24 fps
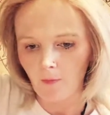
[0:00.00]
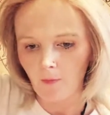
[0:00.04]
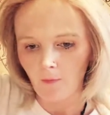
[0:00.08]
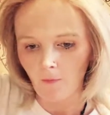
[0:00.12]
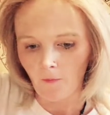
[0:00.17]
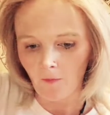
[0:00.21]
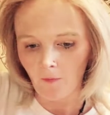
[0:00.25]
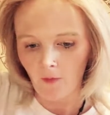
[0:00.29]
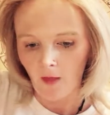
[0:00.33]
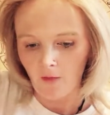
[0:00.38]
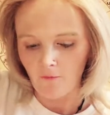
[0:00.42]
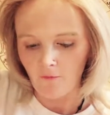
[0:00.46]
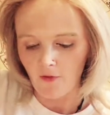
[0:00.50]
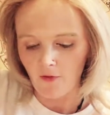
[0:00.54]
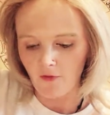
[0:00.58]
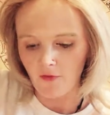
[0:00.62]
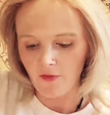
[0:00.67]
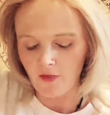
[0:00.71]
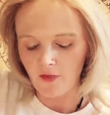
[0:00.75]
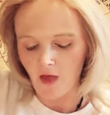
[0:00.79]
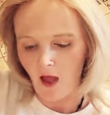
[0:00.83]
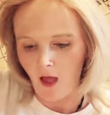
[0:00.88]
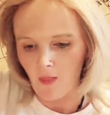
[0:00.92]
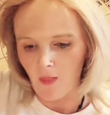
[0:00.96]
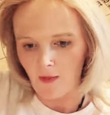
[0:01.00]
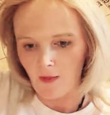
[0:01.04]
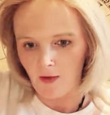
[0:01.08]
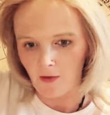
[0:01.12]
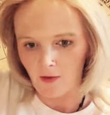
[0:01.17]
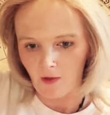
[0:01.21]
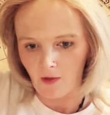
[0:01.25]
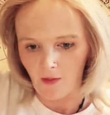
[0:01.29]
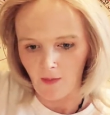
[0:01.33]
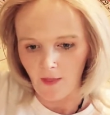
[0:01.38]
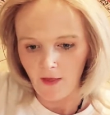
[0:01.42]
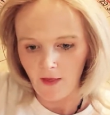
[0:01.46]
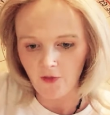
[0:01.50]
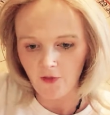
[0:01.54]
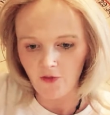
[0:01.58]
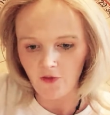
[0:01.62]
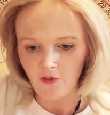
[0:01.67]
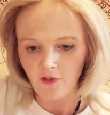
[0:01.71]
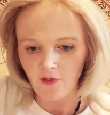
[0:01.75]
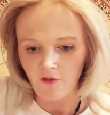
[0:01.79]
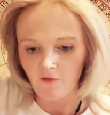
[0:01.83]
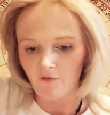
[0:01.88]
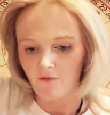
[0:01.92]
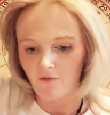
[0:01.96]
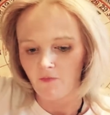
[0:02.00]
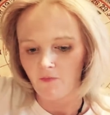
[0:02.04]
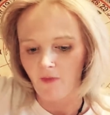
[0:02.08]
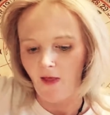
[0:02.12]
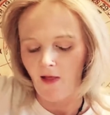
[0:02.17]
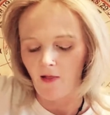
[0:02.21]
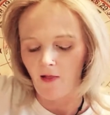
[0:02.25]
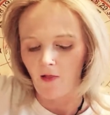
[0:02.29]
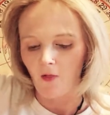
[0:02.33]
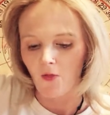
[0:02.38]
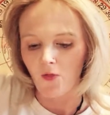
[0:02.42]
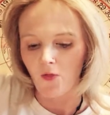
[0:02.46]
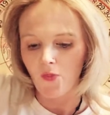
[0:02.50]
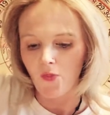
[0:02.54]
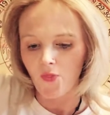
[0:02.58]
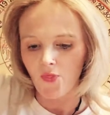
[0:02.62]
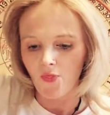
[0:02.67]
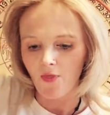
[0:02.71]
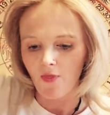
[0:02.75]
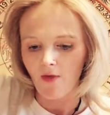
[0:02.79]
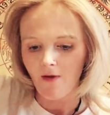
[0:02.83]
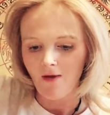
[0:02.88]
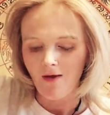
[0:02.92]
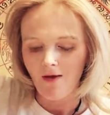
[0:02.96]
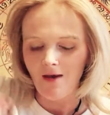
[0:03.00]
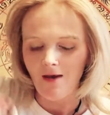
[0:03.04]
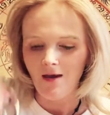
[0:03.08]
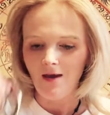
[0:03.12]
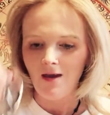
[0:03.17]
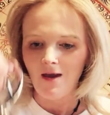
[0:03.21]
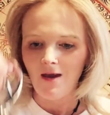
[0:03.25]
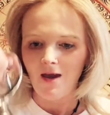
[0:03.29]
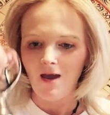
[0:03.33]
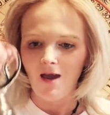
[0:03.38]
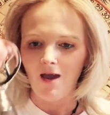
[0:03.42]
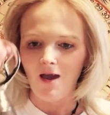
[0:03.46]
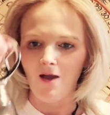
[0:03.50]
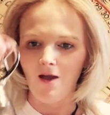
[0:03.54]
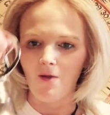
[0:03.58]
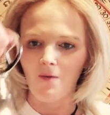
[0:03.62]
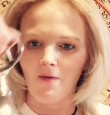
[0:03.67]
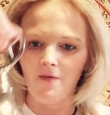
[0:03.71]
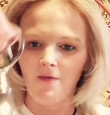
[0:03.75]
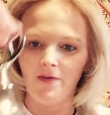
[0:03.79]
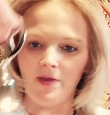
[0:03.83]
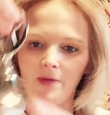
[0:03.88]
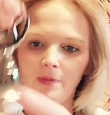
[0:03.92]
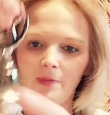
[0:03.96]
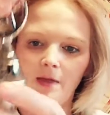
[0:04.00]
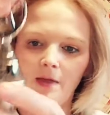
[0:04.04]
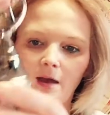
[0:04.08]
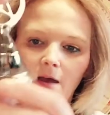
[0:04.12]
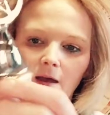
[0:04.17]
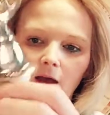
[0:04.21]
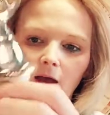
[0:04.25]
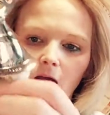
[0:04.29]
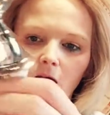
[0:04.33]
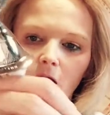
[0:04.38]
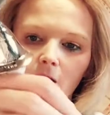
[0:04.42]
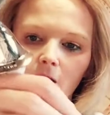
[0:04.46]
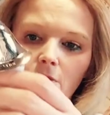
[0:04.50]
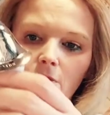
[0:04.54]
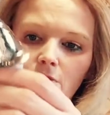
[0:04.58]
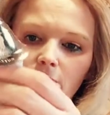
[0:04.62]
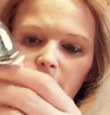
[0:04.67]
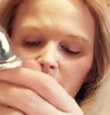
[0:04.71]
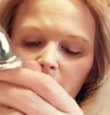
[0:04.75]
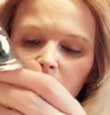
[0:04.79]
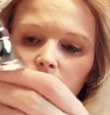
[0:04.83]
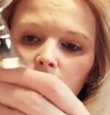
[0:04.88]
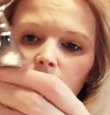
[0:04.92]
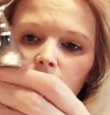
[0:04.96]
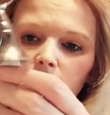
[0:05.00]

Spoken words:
I've actually got a little collection of bells already in that. Oh, that's beautiful.